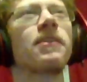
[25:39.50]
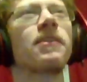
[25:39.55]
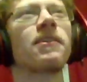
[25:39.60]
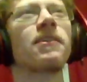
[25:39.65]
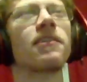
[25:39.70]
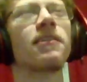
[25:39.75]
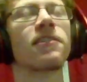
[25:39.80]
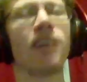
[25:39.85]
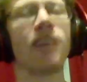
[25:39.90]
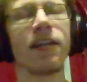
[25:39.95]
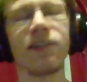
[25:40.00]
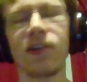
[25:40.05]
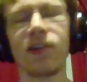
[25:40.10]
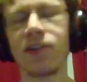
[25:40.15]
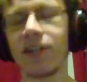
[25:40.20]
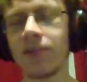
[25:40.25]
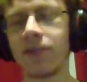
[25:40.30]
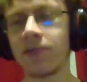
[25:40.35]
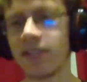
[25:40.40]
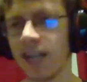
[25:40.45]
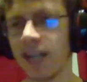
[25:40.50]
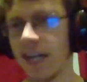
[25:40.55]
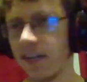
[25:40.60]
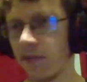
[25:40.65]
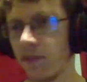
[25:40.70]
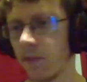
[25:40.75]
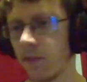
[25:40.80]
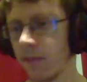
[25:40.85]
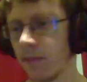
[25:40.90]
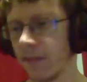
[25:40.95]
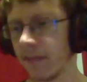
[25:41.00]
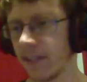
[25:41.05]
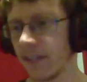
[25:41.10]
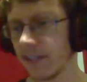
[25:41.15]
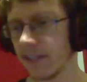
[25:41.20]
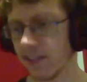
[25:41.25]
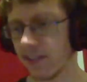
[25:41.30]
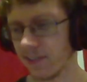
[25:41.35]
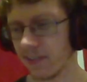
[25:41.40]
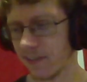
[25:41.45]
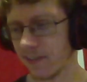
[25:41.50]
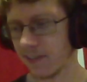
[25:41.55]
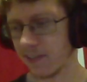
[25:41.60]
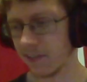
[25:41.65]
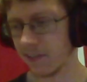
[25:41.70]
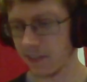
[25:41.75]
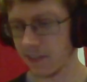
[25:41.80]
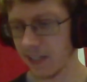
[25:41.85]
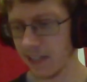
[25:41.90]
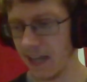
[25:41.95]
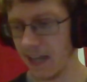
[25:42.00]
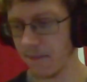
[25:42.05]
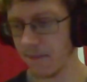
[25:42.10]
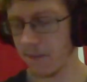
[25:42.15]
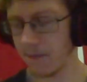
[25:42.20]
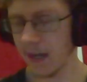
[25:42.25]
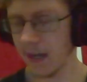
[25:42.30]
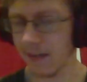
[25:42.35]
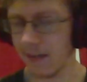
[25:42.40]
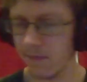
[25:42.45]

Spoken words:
side note, he was kind of oblivious to that back in